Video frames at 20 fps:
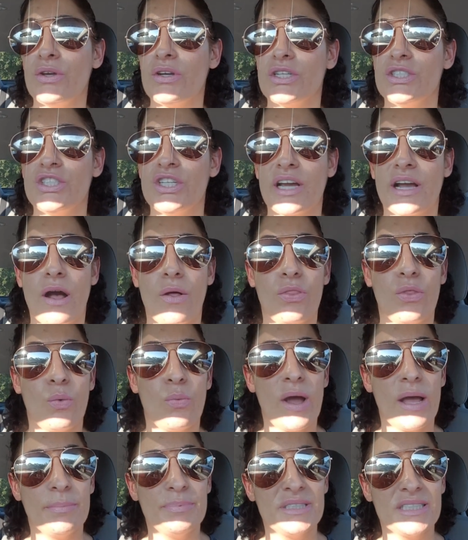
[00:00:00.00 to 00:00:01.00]
You can check out
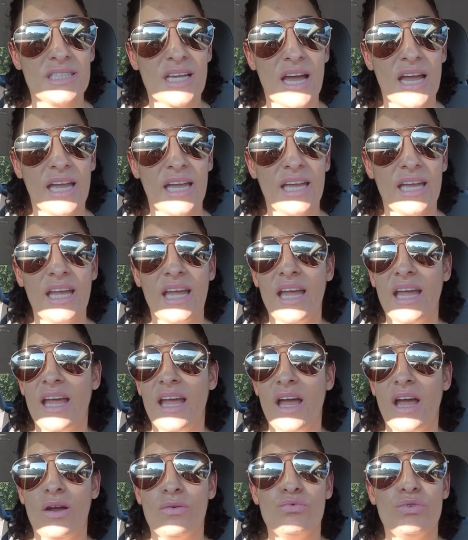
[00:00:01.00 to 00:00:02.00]
the website.
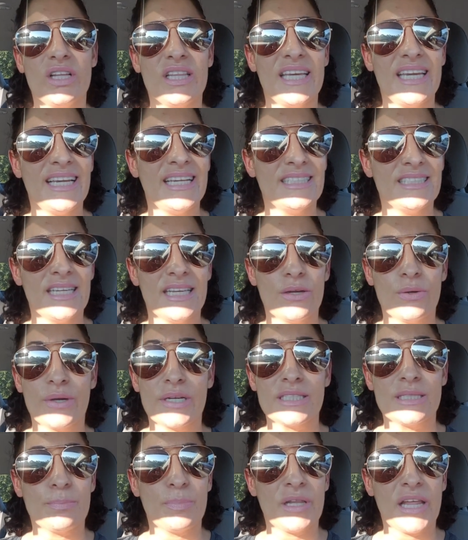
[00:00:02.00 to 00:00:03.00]
Really easy to
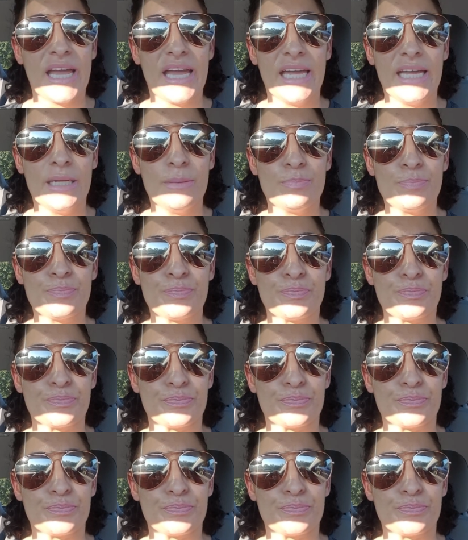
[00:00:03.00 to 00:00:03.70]
explain.